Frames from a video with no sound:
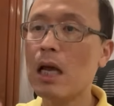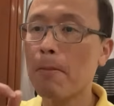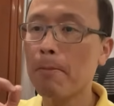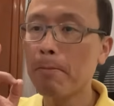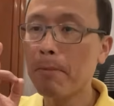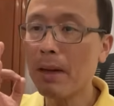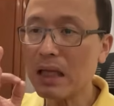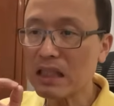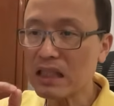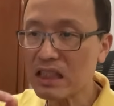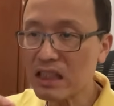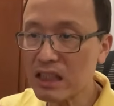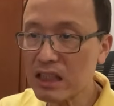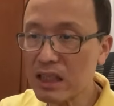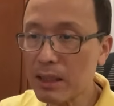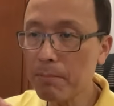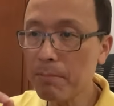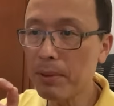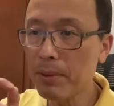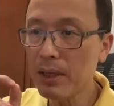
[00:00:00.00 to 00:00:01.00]
But
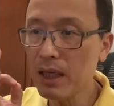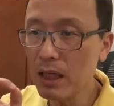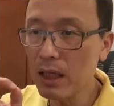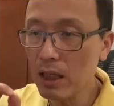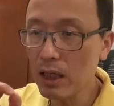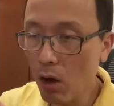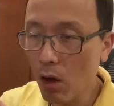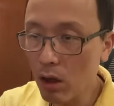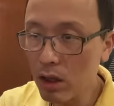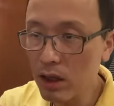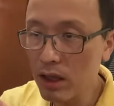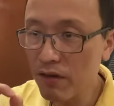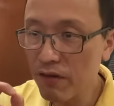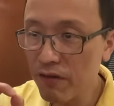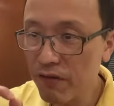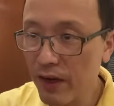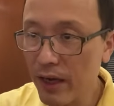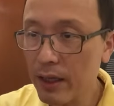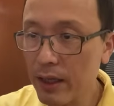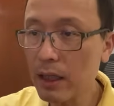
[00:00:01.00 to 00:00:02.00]
simply on the
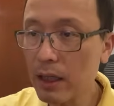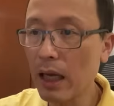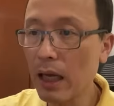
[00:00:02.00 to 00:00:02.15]
fact